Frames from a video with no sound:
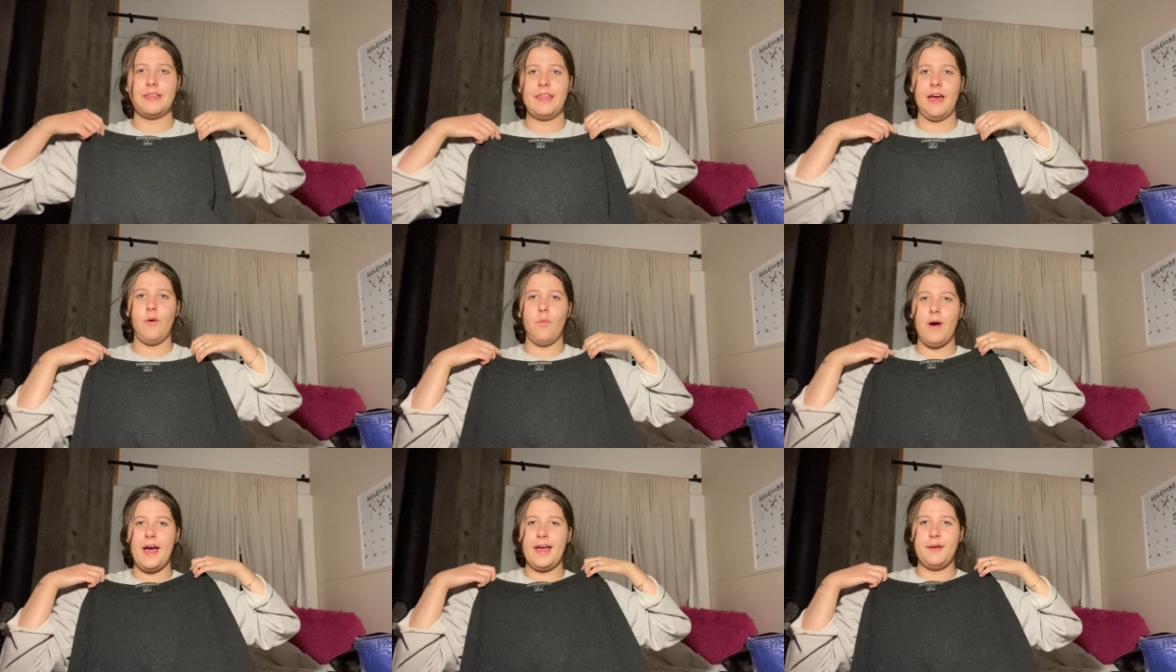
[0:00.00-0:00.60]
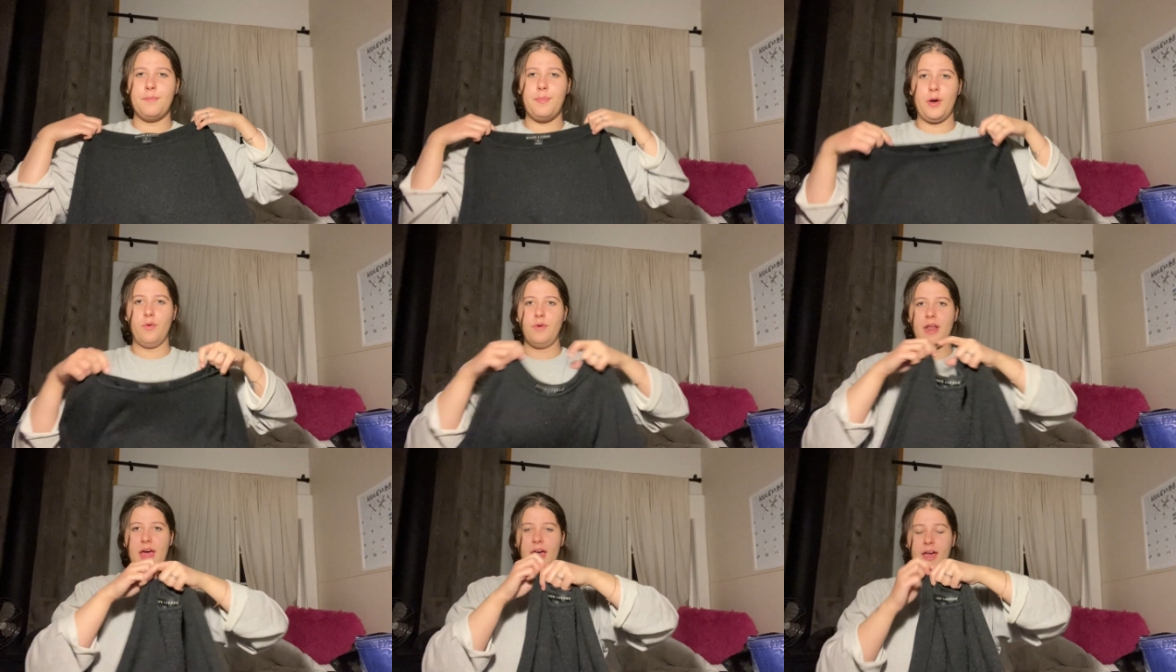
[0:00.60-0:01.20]
that wide
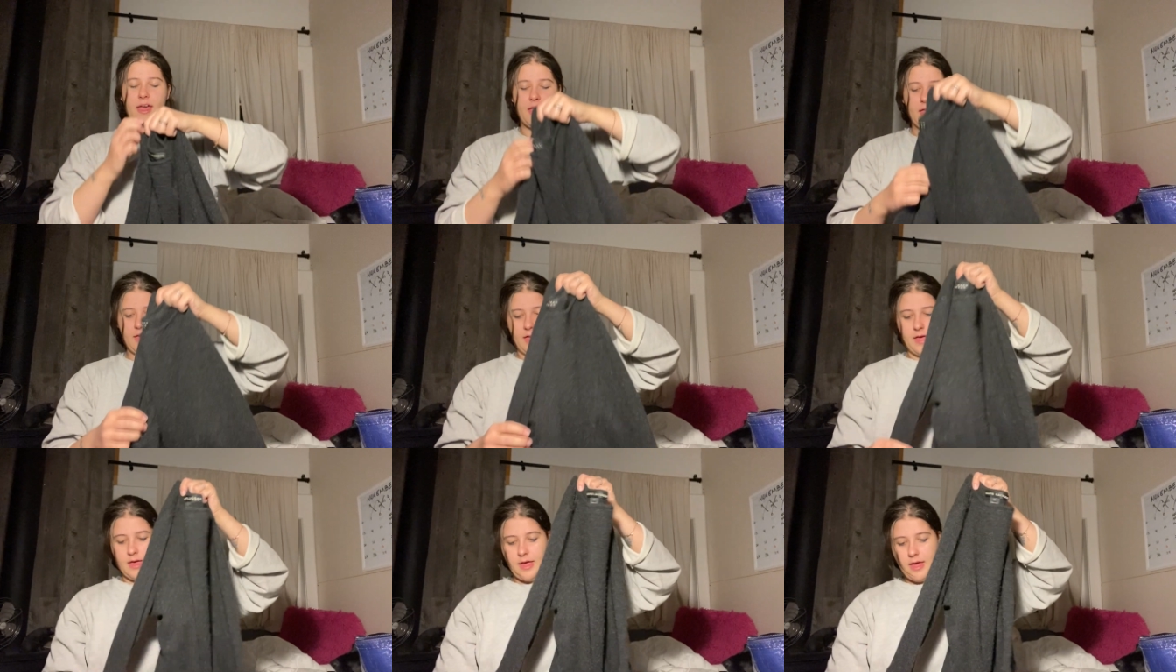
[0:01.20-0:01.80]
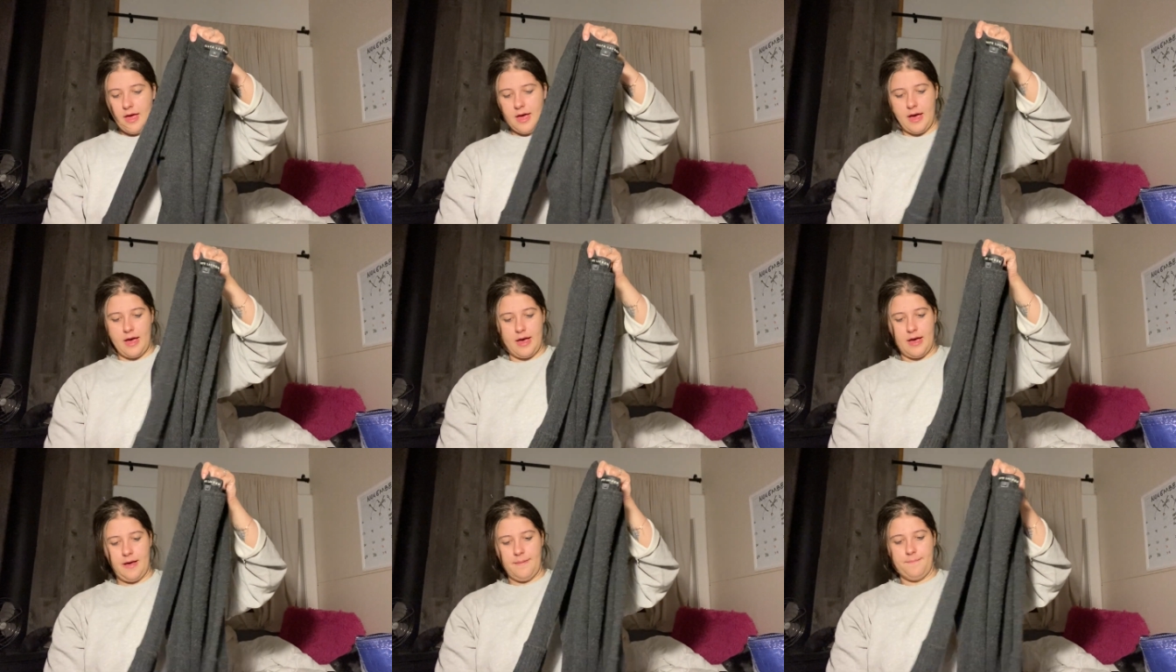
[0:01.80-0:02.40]
boat neck
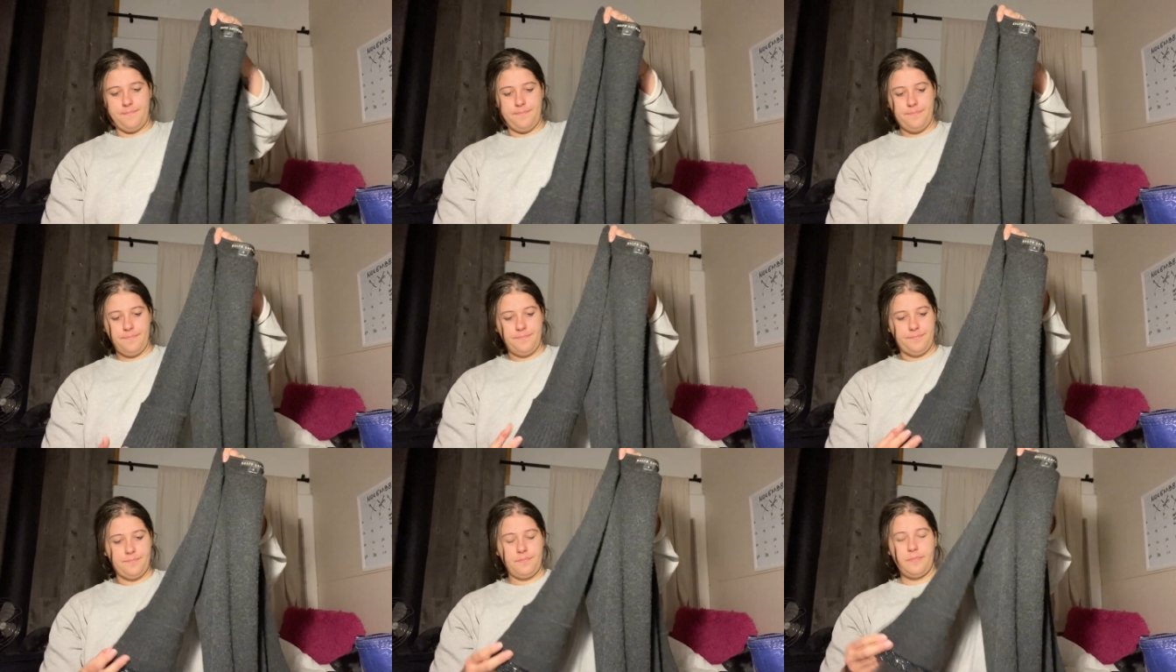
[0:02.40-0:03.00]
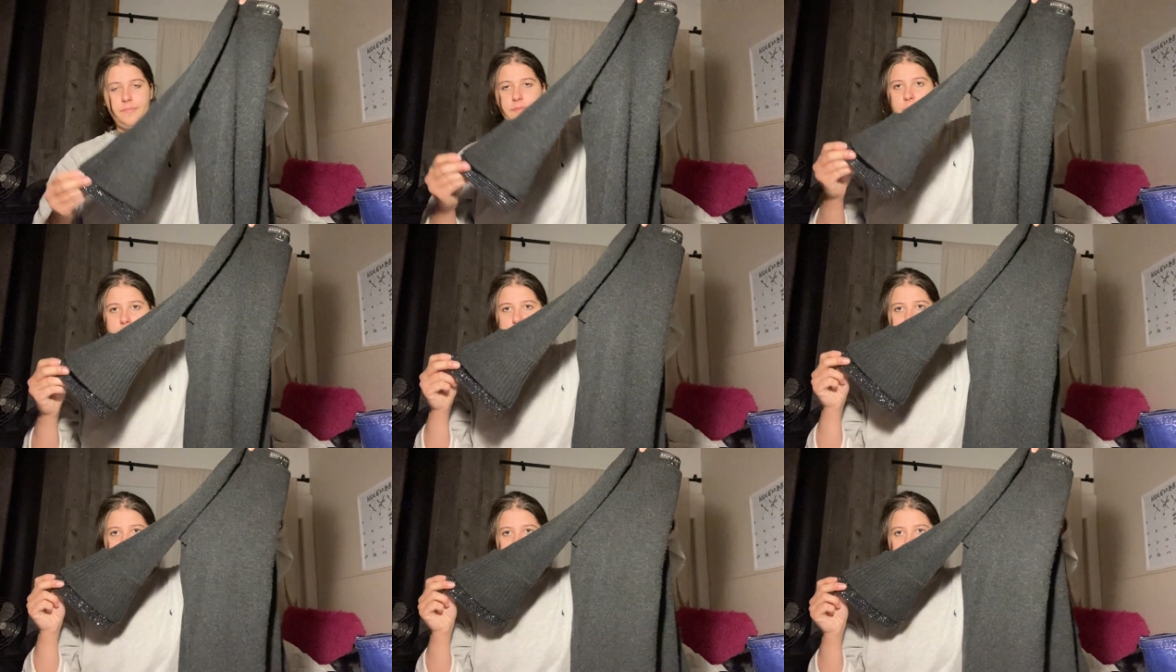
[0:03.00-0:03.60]
um
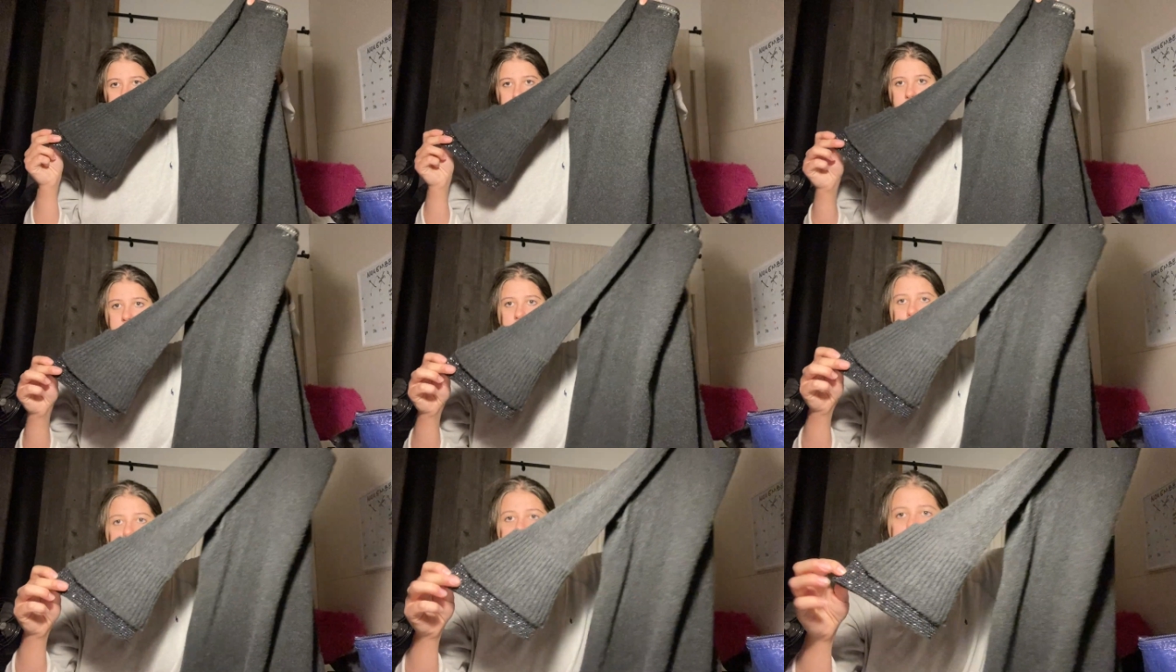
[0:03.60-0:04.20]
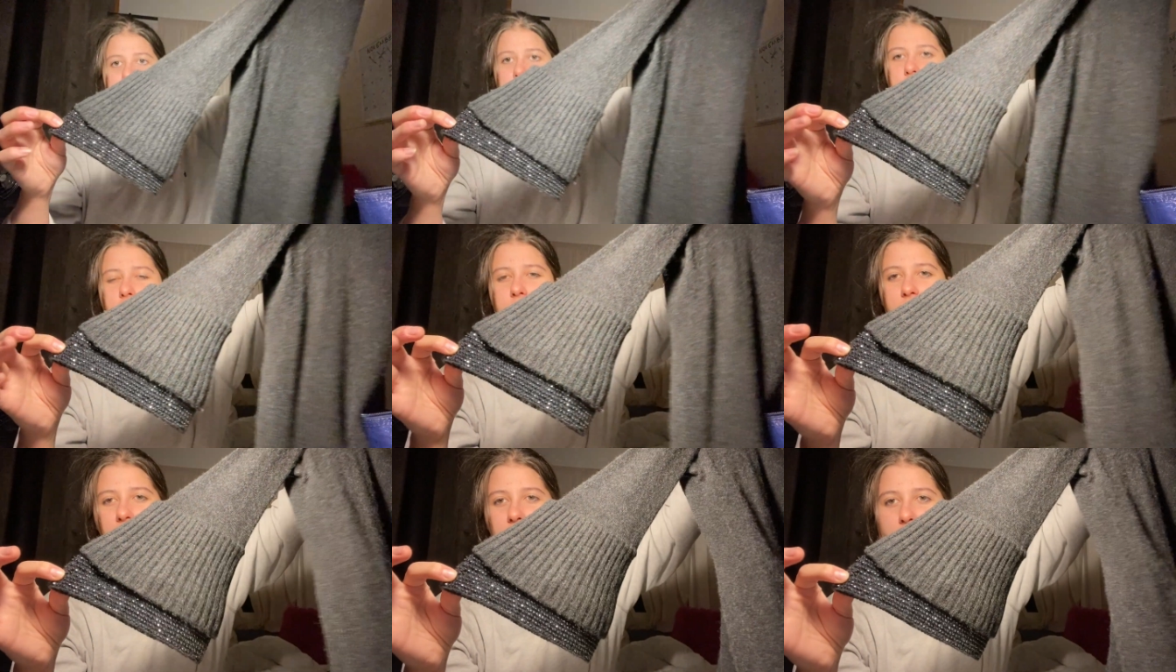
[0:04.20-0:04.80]
beaded
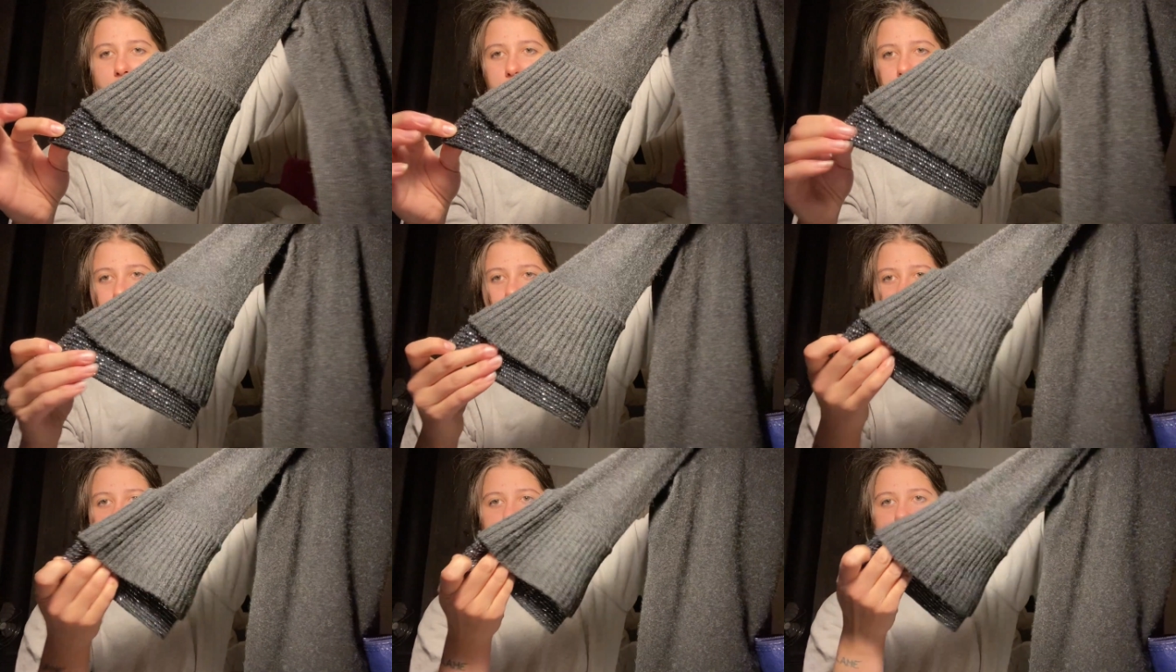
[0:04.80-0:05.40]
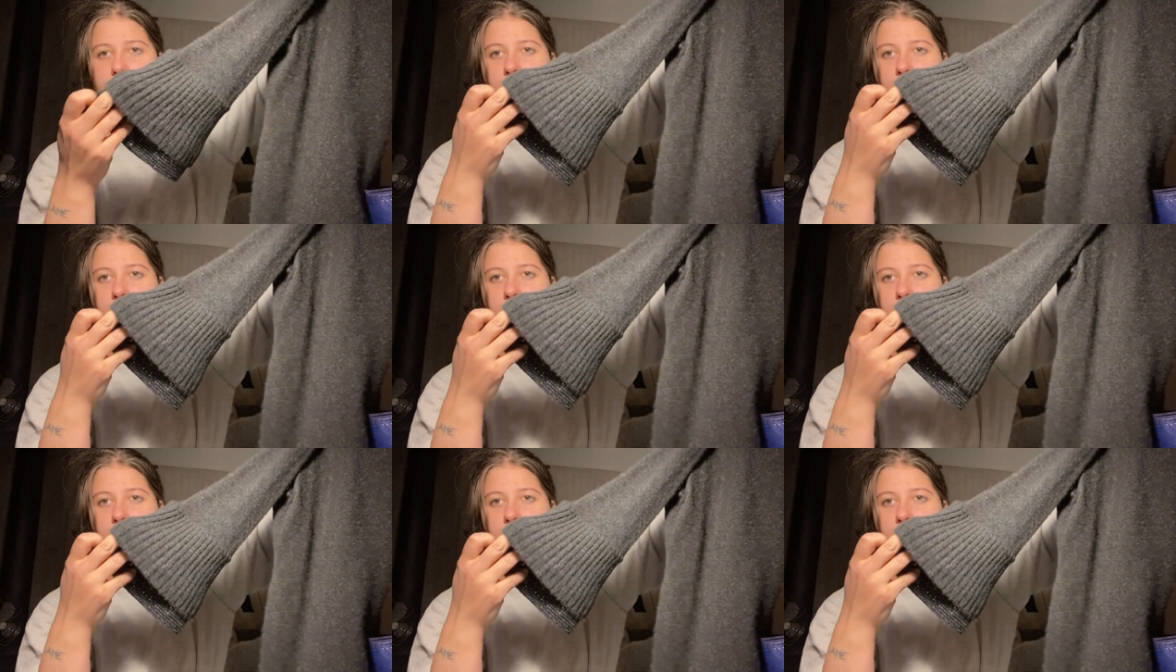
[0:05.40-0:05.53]
cuffs.